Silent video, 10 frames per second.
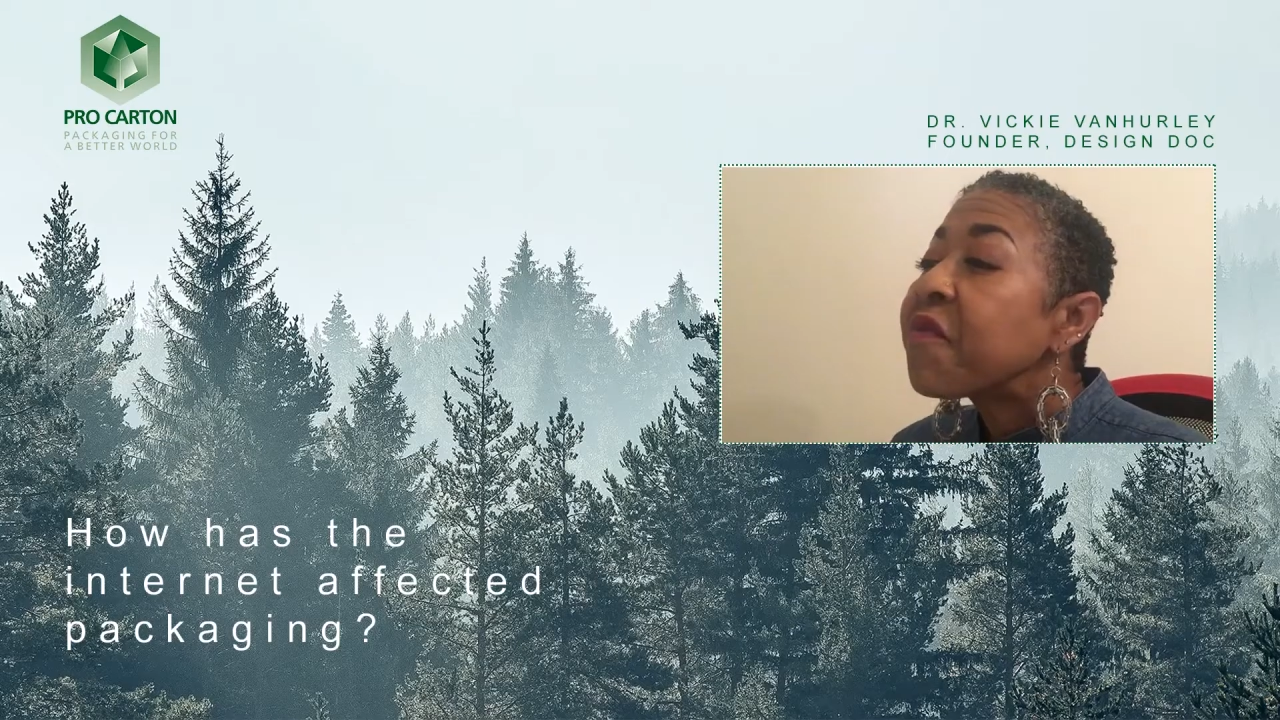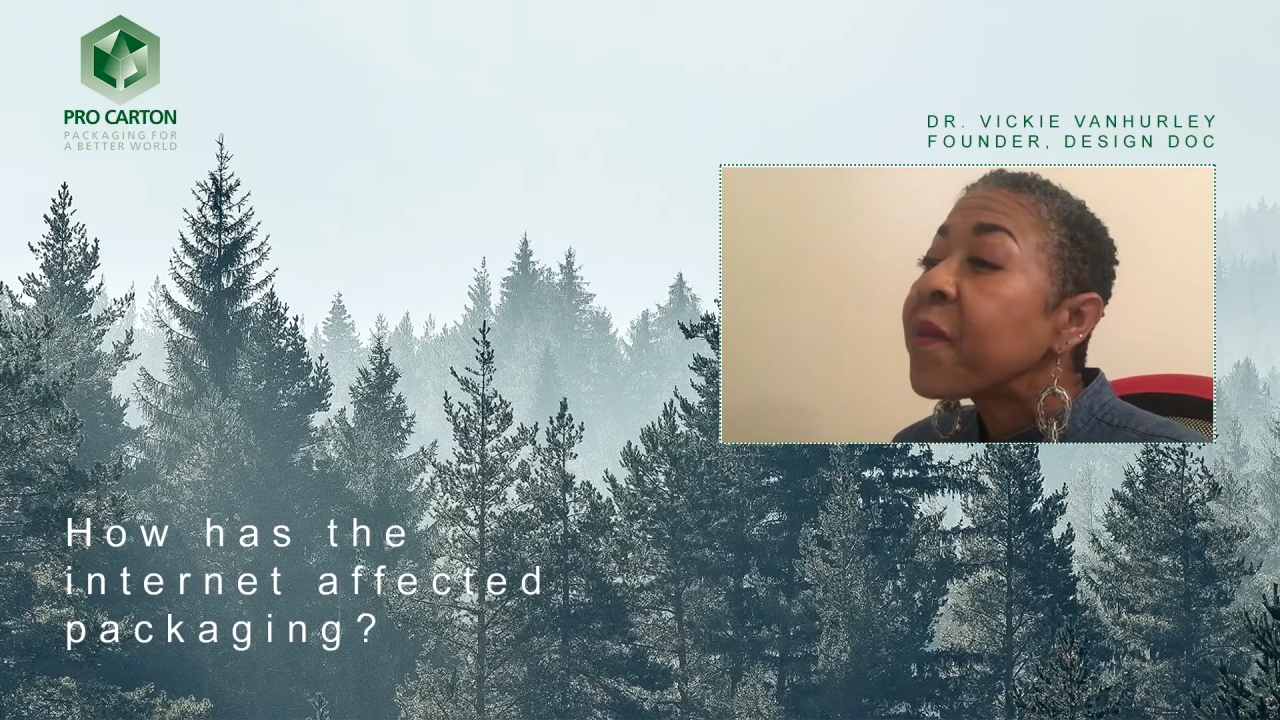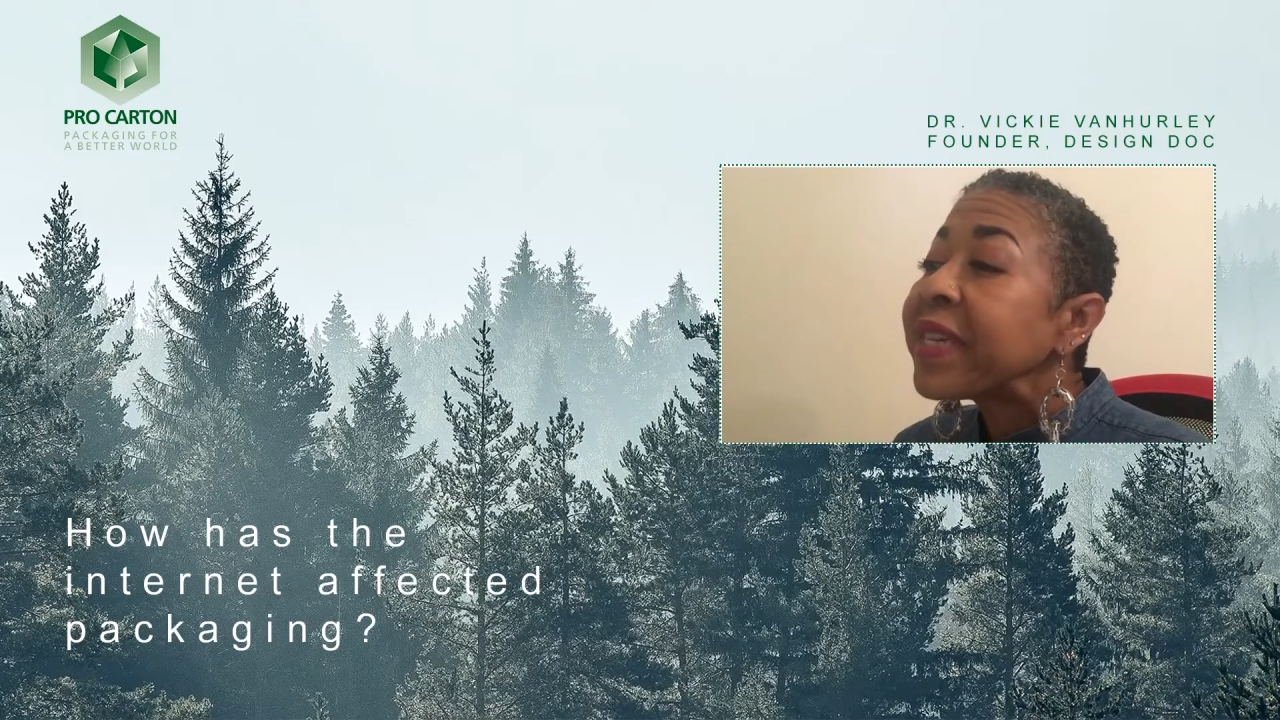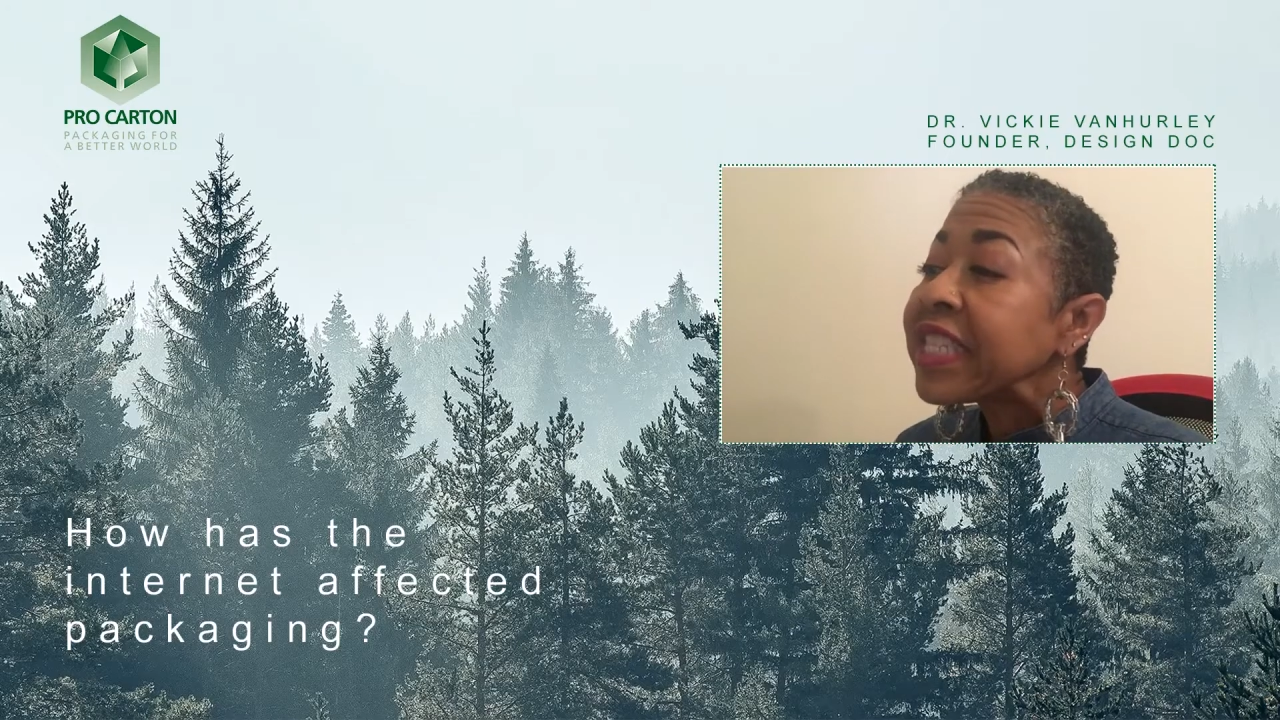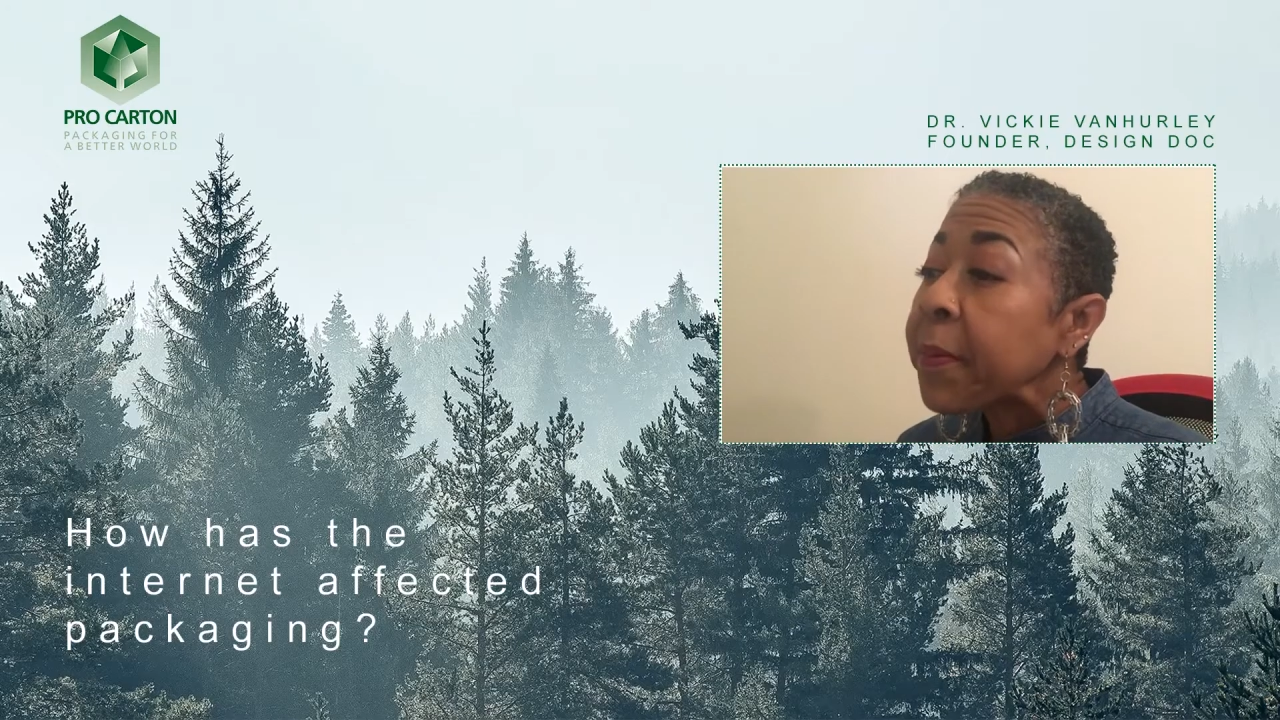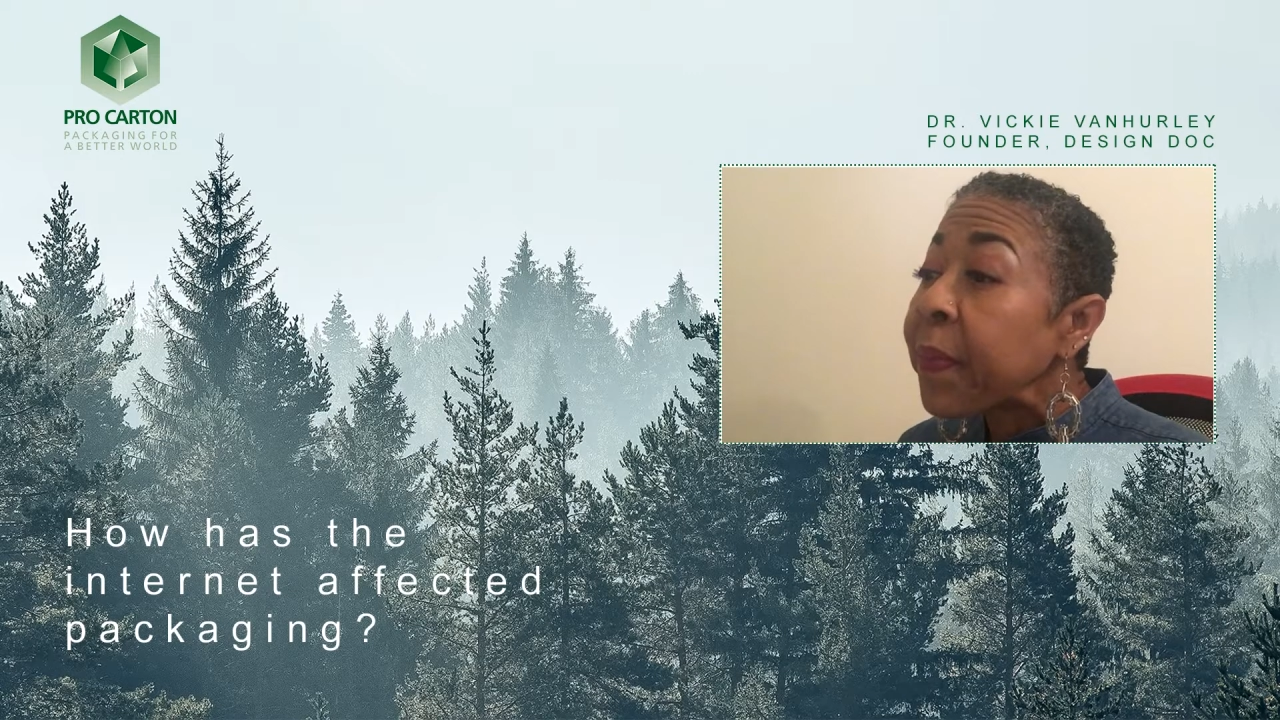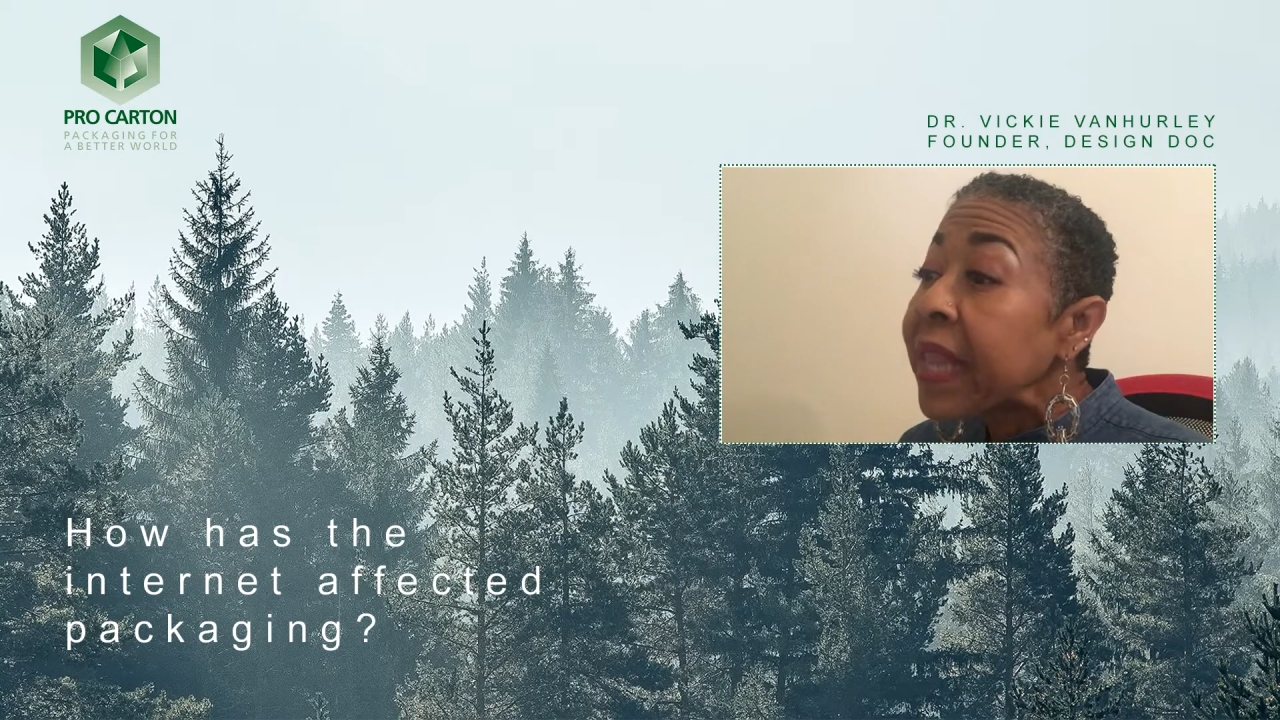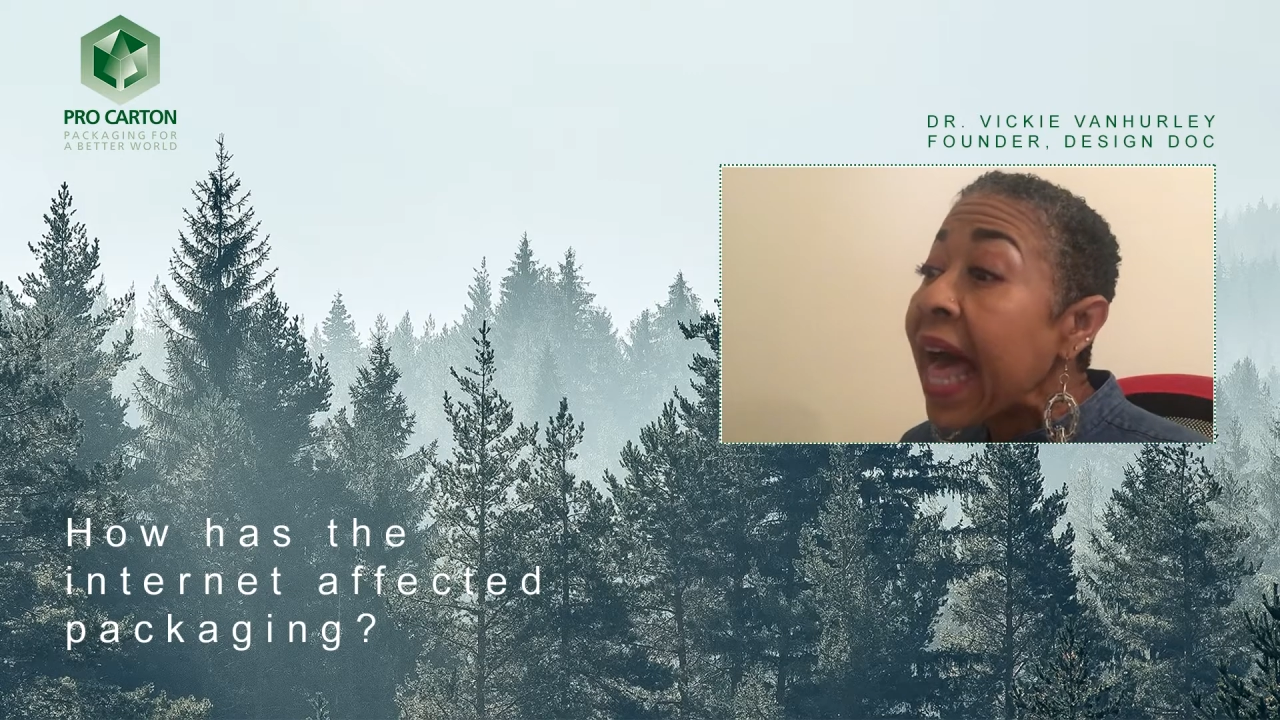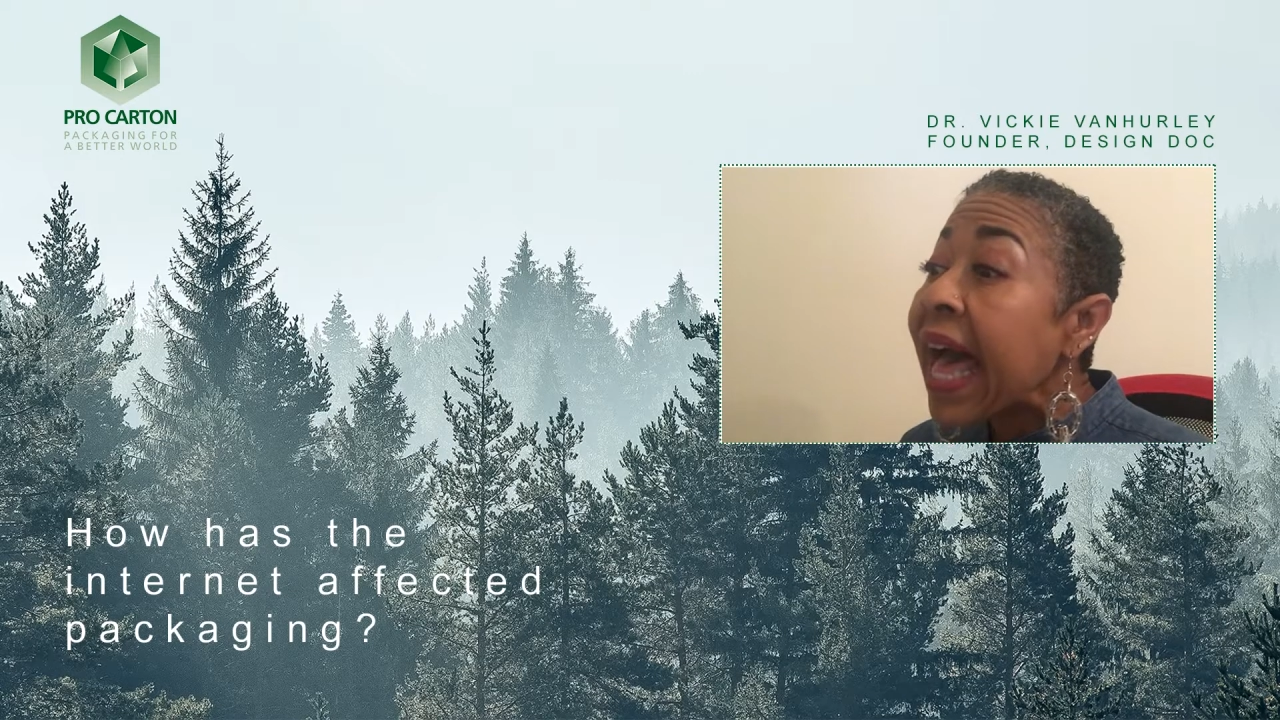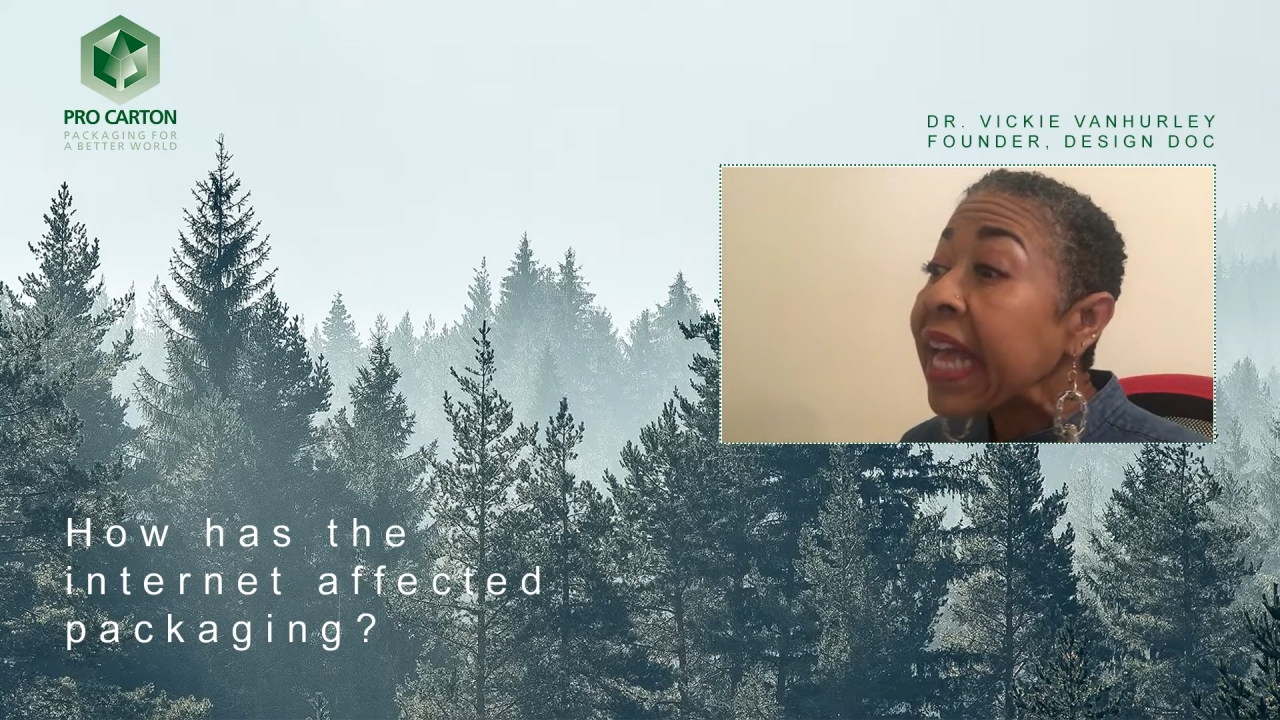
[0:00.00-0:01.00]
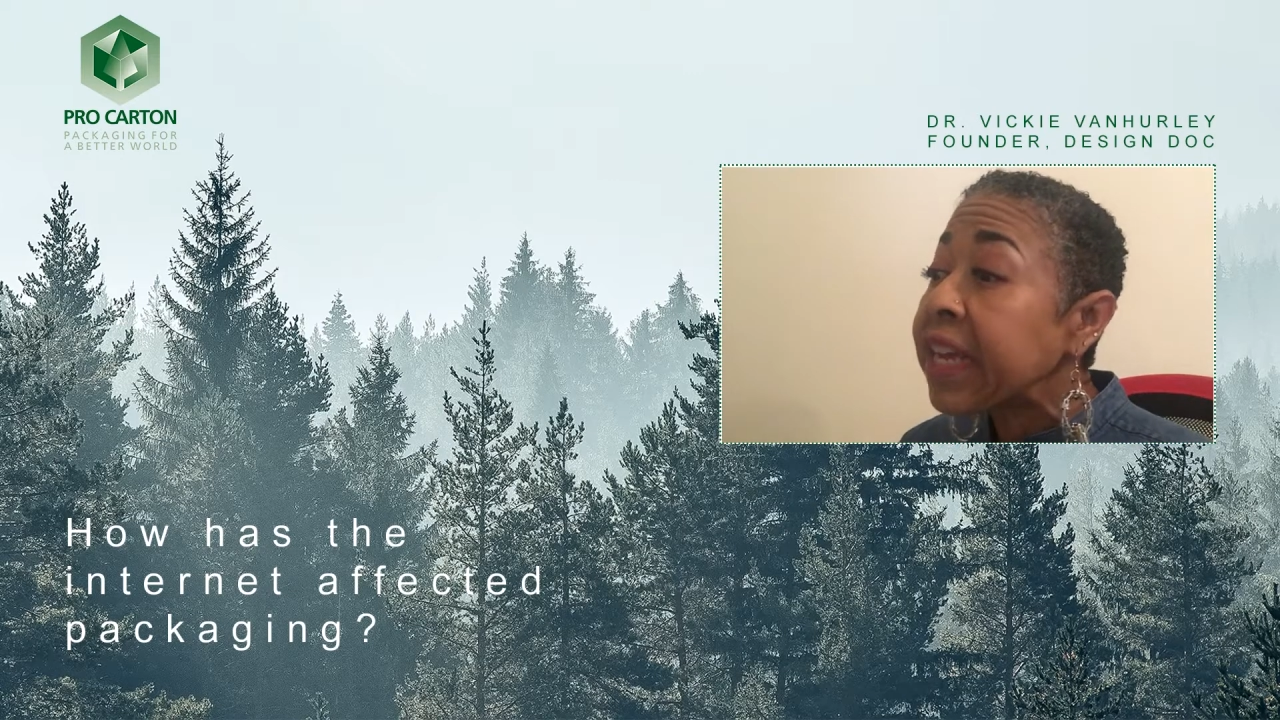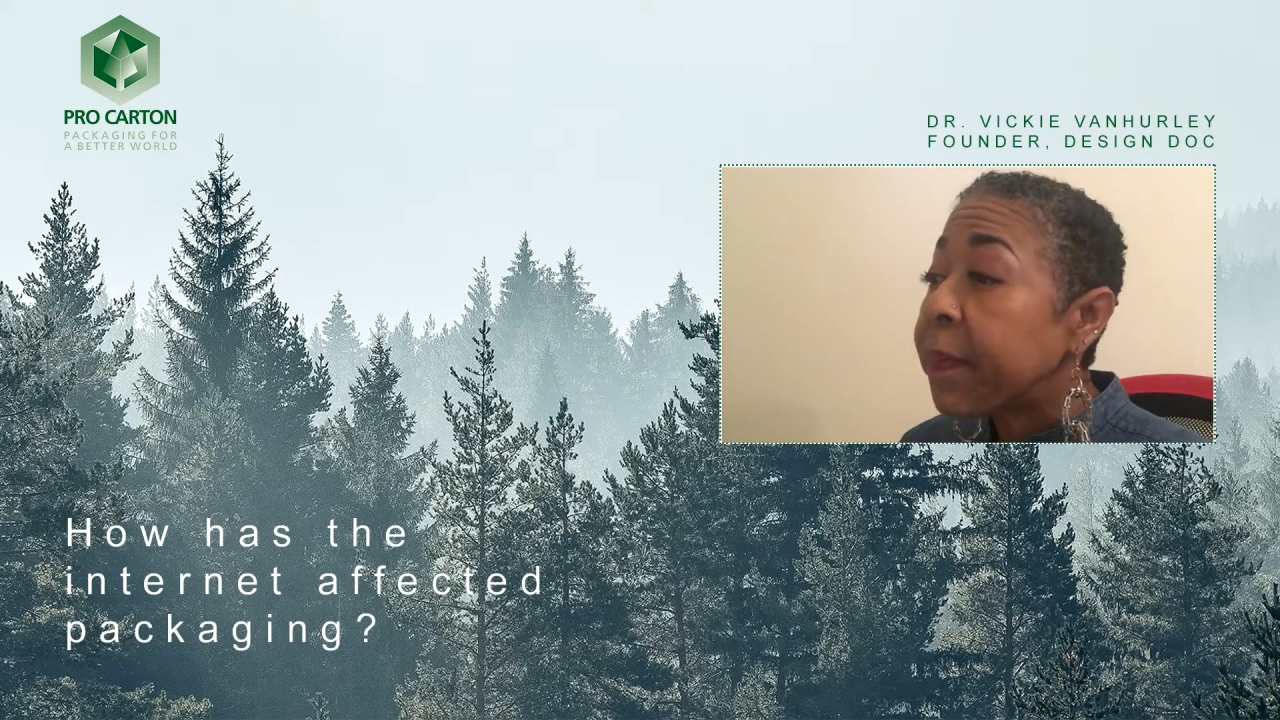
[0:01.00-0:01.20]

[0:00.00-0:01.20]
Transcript: from a supply